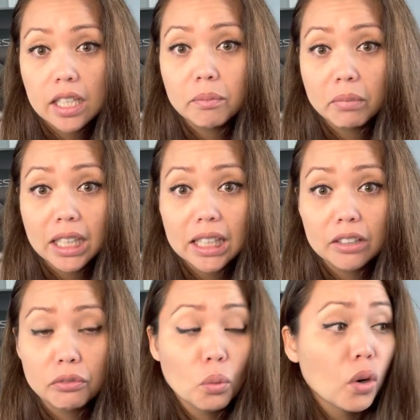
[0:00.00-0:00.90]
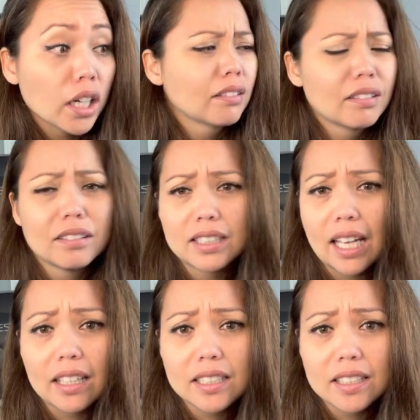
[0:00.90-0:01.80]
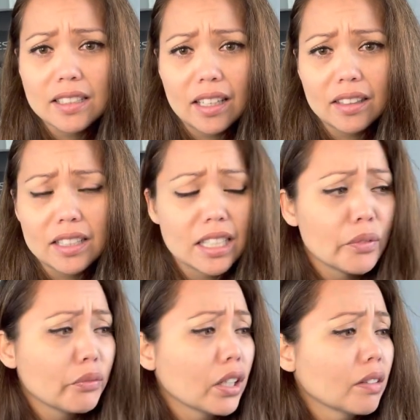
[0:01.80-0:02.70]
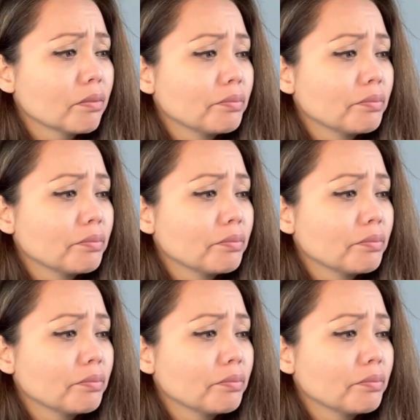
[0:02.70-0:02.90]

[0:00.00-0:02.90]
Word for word: and mainly for taxes and the DMV.